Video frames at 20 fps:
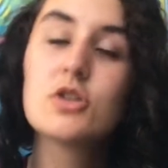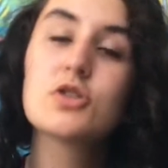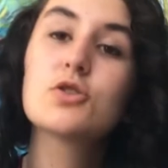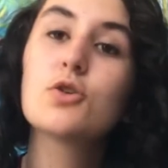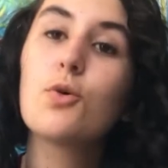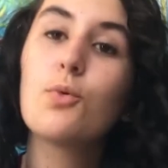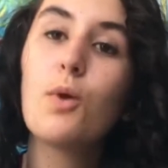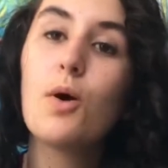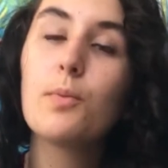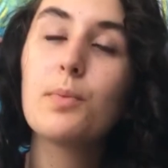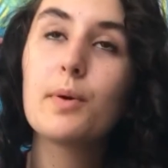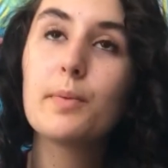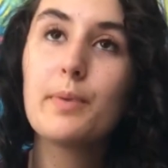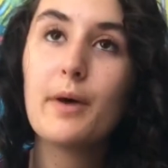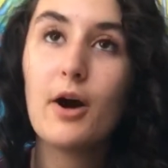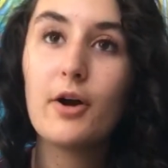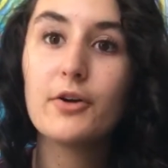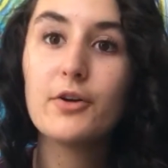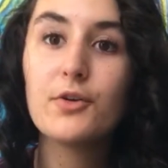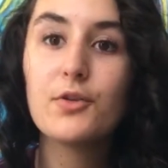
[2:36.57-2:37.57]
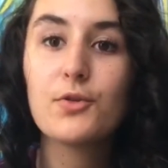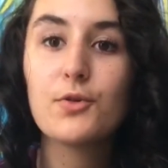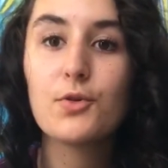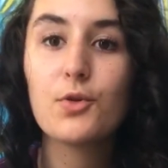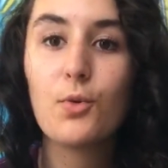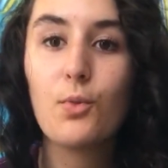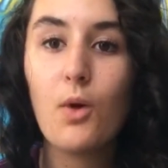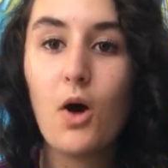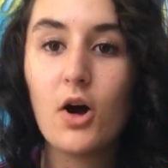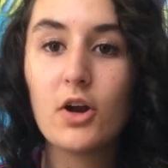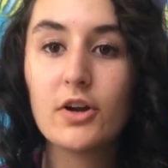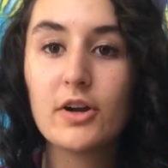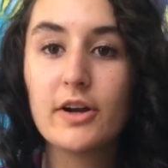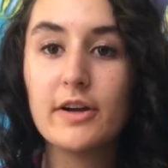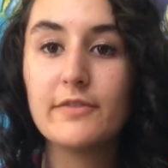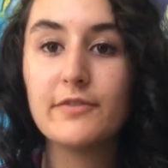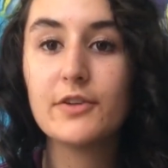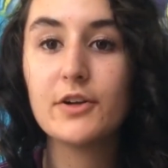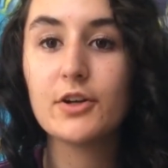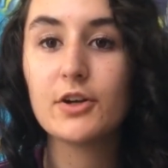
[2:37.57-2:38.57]
so it won't propel you through the water
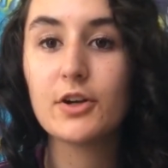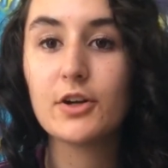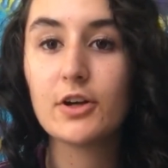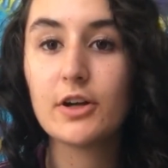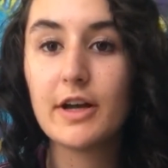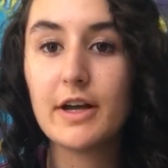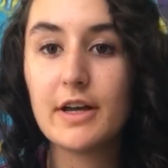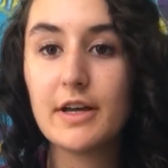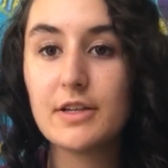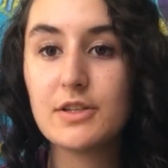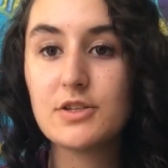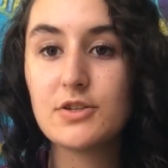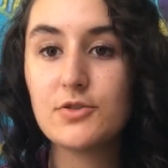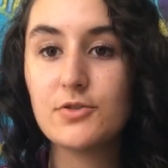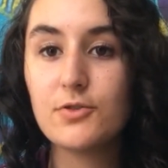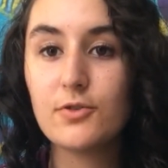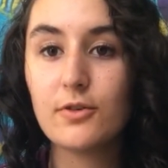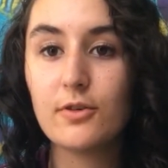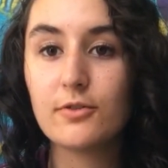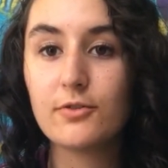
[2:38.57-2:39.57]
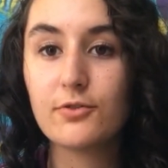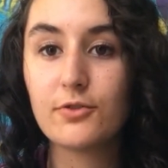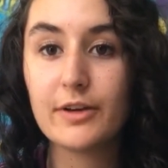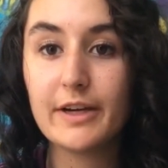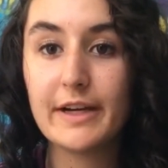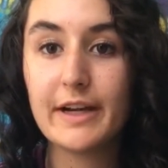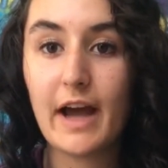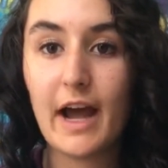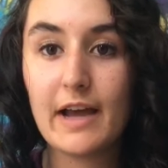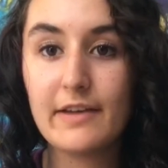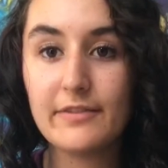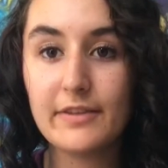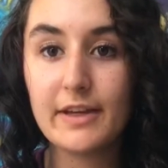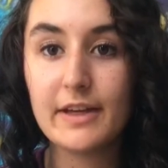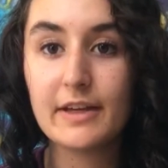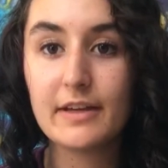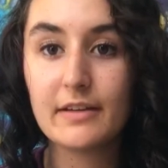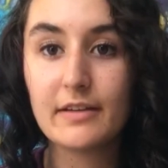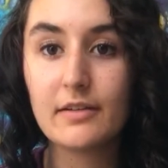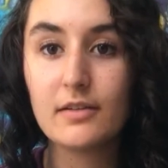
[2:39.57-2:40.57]
if you're into free
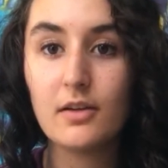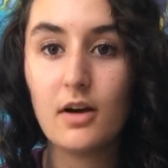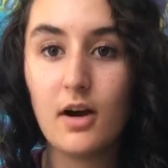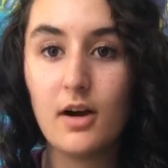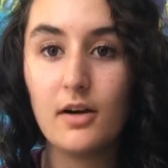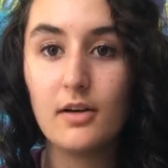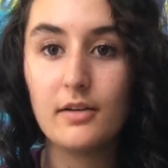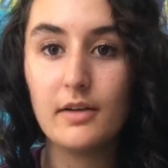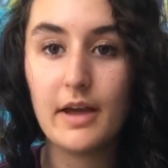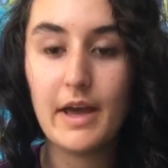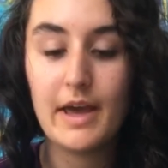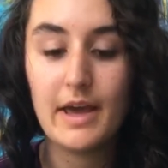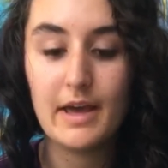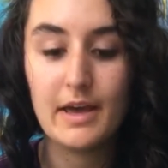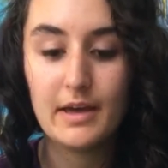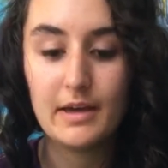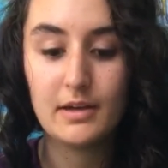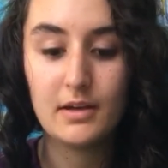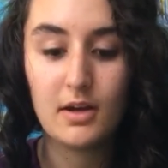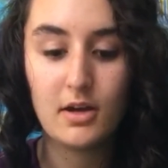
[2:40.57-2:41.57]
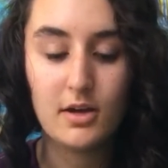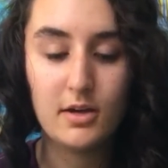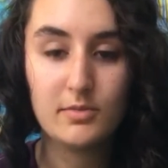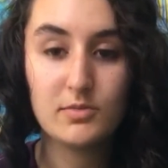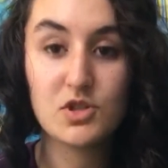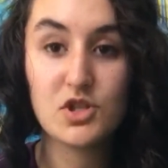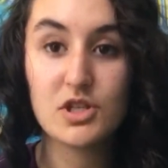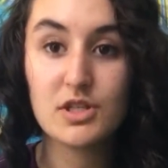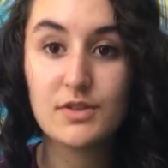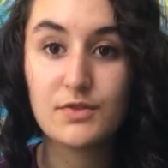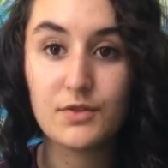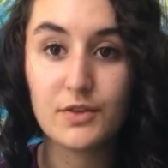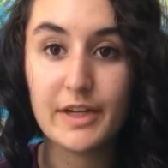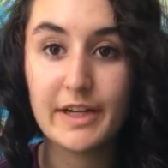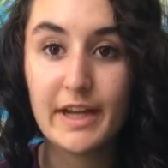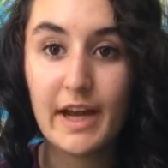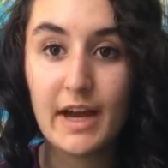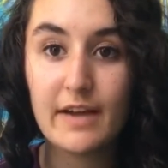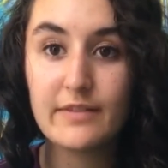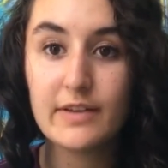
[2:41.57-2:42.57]
diving and just
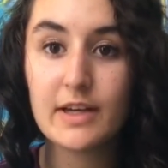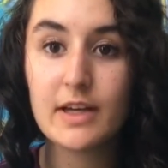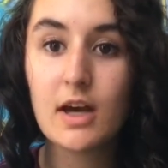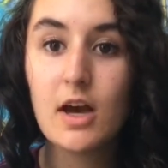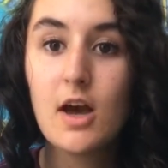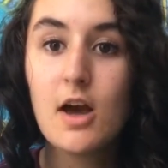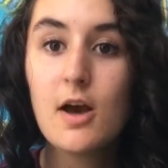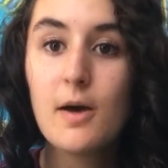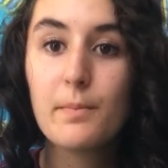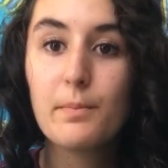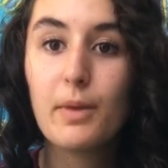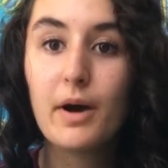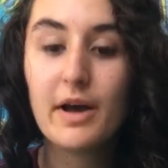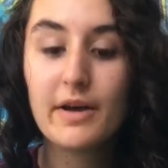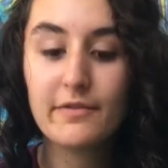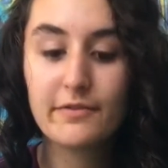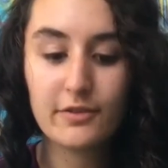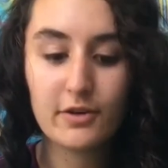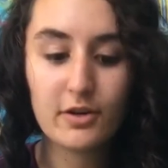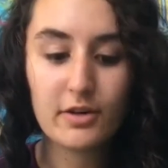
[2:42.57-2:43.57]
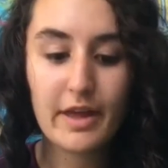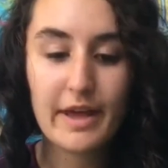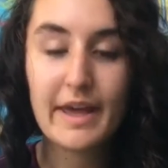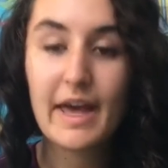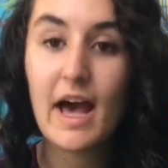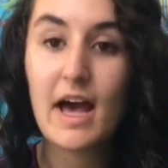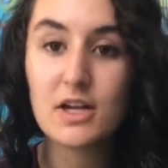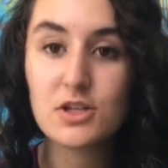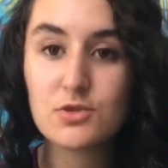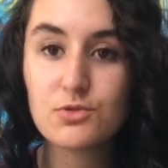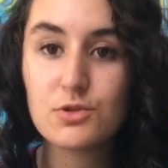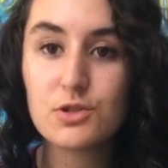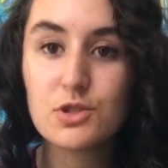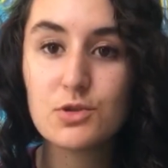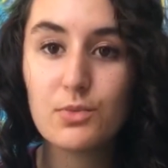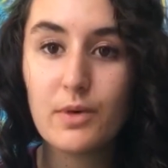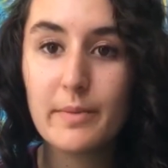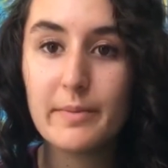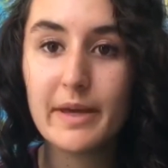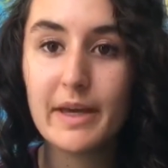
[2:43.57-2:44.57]
free diving. But for like casual
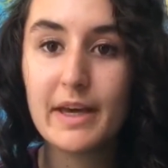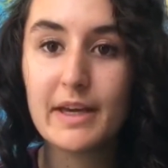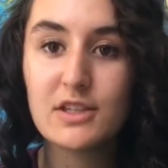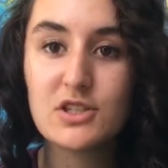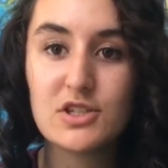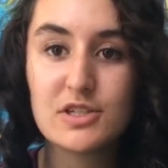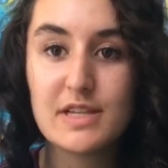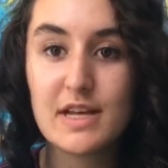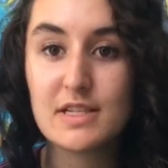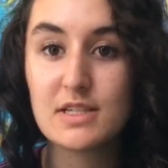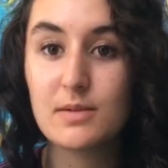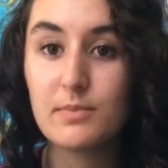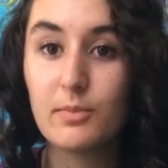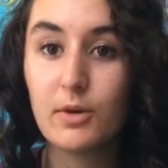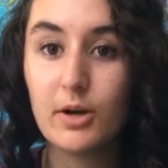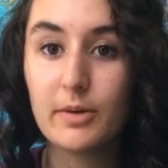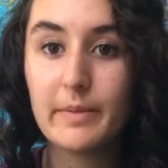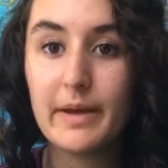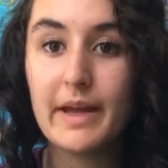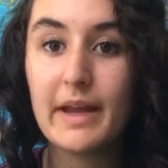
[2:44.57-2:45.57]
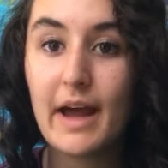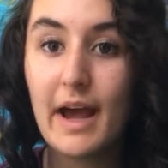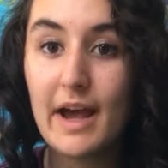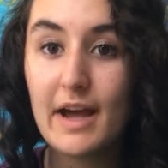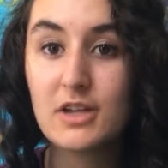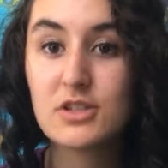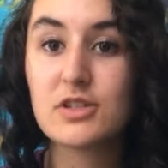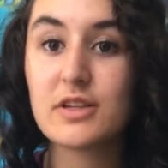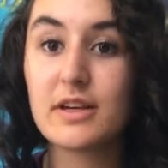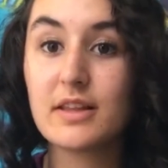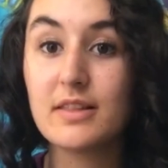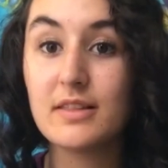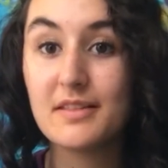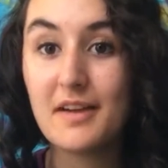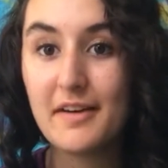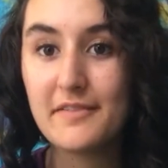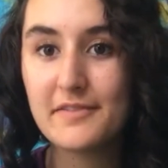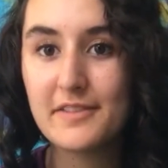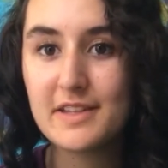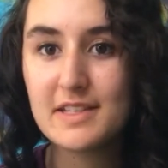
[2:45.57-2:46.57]
swimming, just as a mermaid, I actually
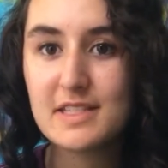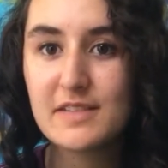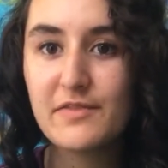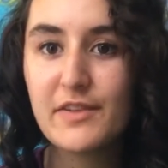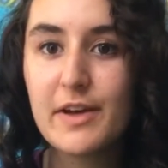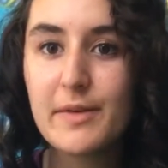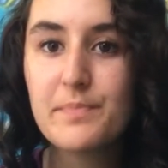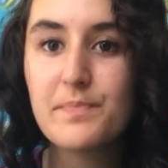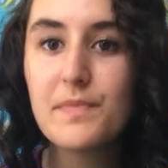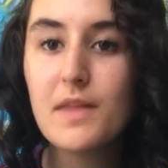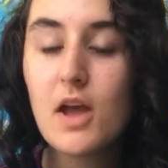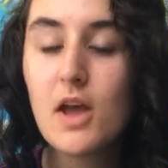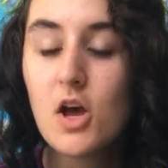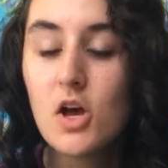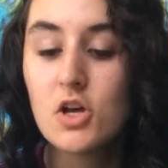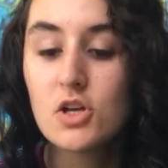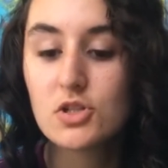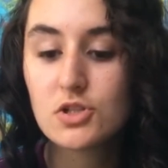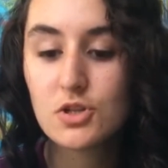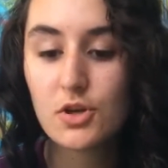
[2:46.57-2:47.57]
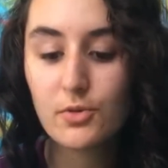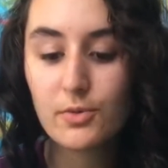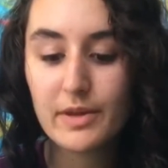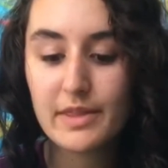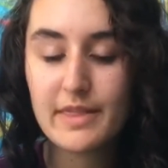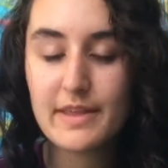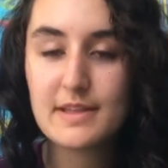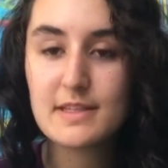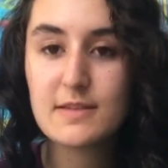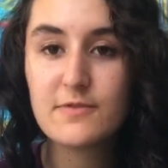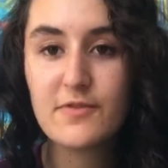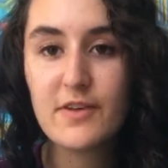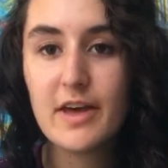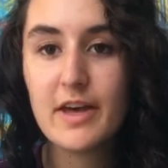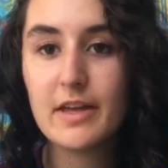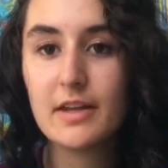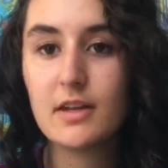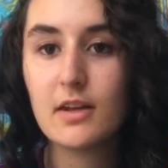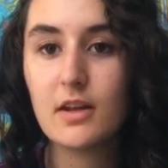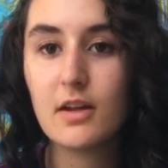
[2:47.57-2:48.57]
love this fin. So with this
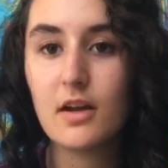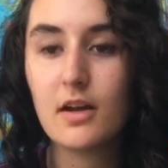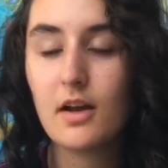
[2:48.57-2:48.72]
fin,